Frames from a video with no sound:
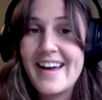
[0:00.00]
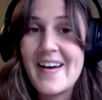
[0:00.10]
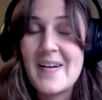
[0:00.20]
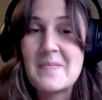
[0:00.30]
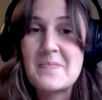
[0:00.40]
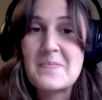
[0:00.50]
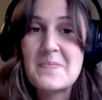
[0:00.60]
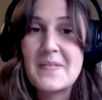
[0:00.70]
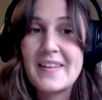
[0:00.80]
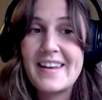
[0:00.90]
Um,
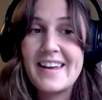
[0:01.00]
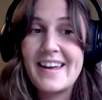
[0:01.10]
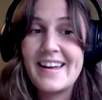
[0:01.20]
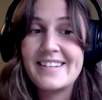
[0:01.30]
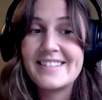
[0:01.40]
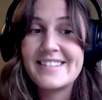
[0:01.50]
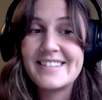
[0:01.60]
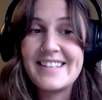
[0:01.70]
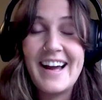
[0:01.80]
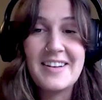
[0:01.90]

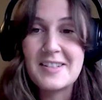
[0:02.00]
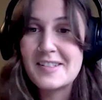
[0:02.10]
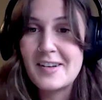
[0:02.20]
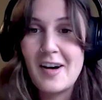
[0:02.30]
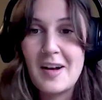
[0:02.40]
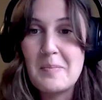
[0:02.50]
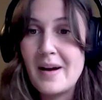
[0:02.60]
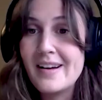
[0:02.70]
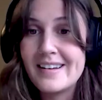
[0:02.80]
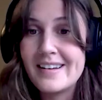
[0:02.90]
and yeah, just caught a
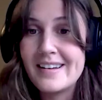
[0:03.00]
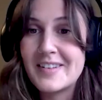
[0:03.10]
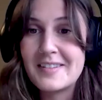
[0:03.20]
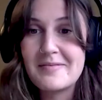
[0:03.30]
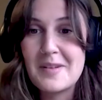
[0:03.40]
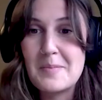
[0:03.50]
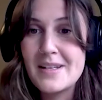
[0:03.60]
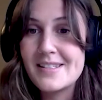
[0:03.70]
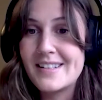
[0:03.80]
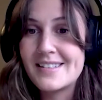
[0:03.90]
bug for for
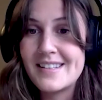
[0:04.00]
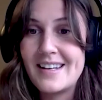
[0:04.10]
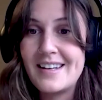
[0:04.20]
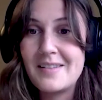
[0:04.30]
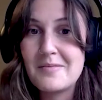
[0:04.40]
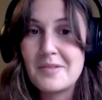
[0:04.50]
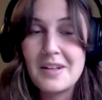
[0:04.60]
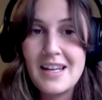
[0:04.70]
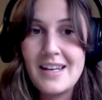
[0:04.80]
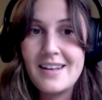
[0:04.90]
business, and it
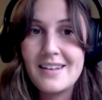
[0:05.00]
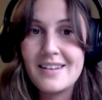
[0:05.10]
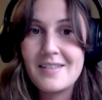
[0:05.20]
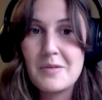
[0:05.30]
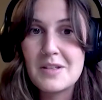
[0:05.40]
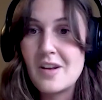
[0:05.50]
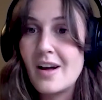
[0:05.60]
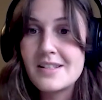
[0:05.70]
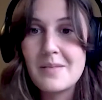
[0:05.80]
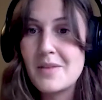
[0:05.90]
really was
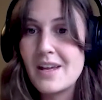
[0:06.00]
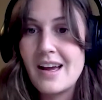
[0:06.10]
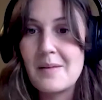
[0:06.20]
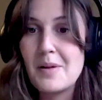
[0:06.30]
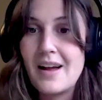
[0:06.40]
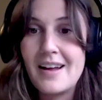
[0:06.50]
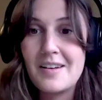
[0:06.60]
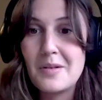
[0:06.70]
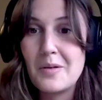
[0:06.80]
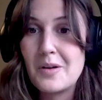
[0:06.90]
not something I
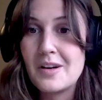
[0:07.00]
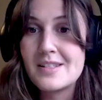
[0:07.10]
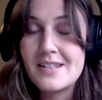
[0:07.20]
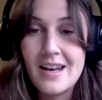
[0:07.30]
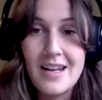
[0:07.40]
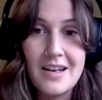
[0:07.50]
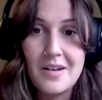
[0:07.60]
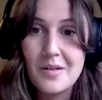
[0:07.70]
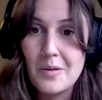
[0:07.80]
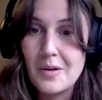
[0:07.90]
planned or
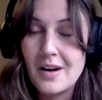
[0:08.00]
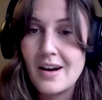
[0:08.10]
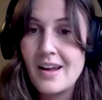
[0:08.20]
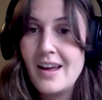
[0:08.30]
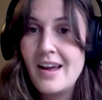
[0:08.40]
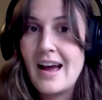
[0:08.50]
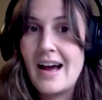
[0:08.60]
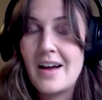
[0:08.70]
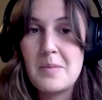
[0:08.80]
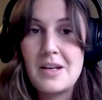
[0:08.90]
studied or
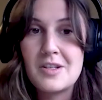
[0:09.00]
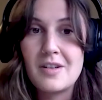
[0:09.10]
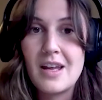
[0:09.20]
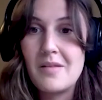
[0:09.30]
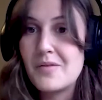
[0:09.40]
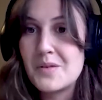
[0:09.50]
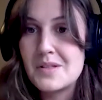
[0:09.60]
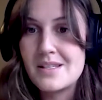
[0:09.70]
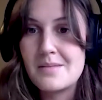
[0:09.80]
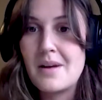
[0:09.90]
had major like
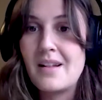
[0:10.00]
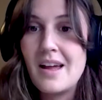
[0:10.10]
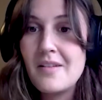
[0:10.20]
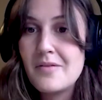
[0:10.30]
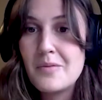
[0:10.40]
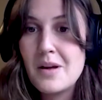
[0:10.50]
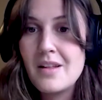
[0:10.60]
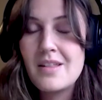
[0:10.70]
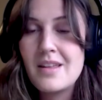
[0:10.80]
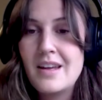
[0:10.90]
influences in my life
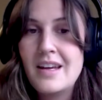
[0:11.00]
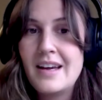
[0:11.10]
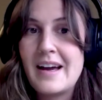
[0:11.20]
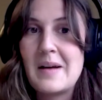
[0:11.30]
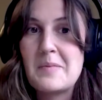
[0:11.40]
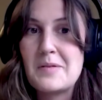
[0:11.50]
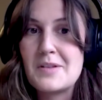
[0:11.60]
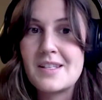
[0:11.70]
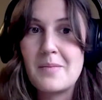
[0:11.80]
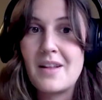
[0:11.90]
with. Um, it
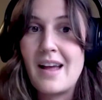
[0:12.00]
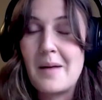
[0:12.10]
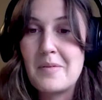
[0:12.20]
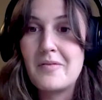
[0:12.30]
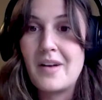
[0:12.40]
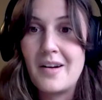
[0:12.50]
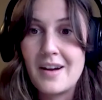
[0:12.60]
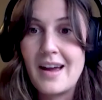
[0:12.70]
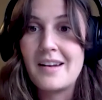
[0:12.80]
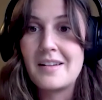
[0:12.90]
was just something that happened
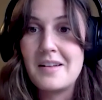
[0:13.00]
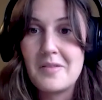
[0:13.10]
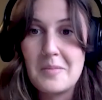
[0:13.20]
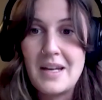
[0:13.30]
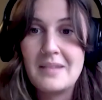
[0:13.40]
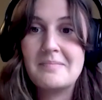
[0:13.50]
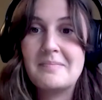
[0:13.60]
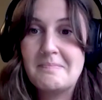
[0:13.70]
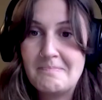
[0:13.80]
very organically for me.